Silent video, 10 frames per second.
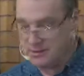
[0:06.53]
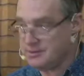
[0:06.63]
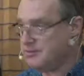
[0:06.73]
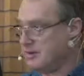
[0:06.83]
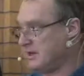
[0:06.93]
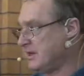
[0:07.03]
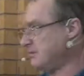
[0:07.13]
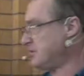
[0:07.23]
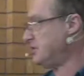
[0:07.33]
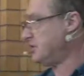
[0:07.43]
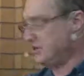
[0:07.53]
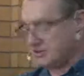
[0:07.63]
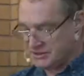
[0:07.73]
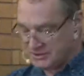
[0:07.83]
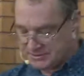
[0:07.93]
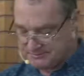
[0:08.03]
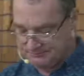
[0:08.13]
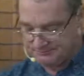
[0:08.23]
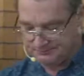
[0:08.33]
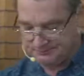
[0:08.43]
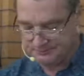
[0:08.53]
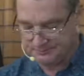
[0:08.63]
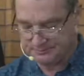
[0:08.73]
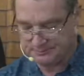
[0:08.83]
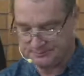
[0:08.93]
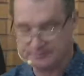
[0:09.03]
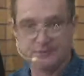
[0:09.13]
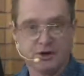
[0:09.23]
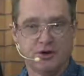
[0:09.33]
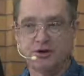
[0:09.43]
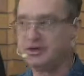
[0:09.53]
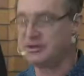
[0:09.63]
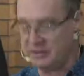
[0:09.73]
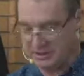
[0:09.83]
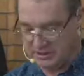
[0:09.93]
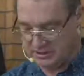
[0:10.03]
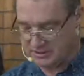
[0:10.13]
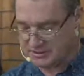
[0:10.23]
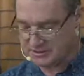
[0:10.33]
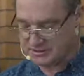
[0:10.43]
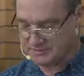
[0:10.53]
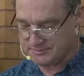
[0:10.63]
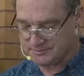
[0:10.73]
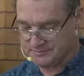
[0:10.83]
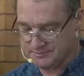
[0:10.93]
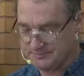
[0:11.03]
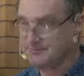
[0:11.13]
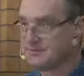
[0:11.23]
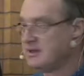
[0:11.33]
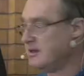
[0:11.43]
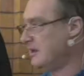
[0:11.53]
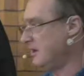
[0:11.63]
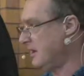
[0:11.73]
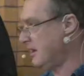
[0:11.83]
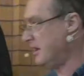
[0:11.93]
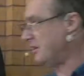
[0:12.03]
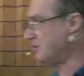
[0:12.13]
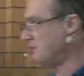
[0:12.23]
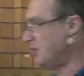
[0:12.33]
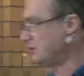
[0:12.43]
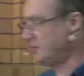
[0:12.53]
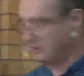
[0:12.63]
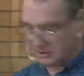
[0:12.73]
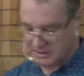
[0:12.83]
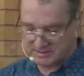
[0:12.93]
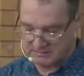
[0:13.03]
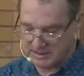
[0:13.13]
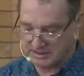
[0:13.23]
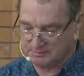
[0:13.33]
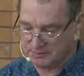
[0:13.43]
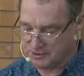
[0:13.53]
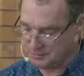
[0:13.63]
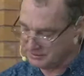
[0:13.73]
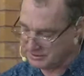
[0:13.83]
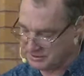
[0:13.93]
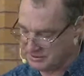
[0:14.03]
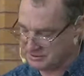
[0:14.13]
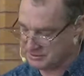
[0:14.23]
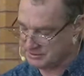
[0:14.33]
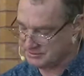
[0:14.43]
When it comes to Jesus, who do you think he is? And what do you think his main purpose is?